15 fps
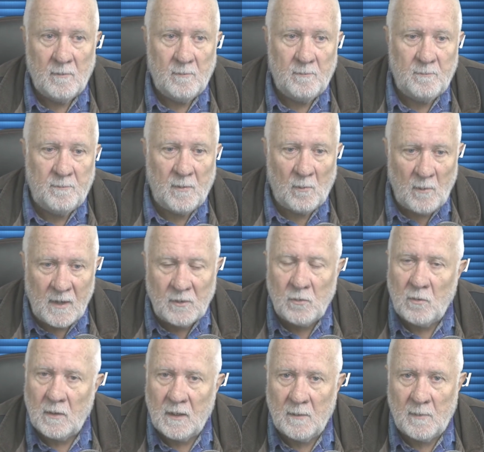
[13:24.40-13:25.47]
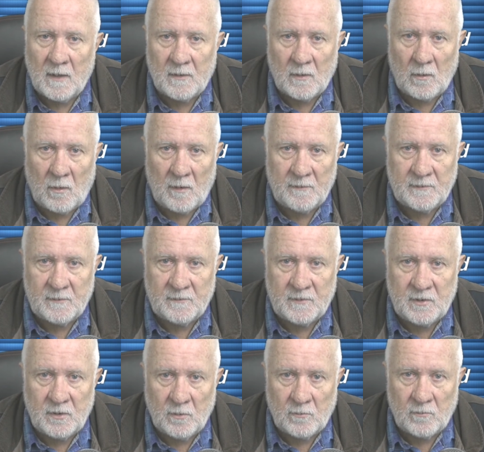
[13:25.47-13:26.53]
But we're talking about the lives of
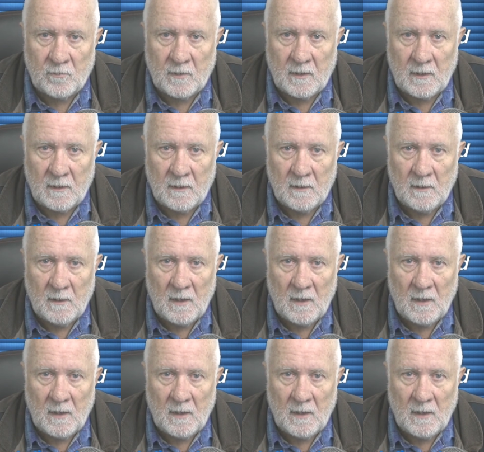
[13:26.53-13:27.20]
children here,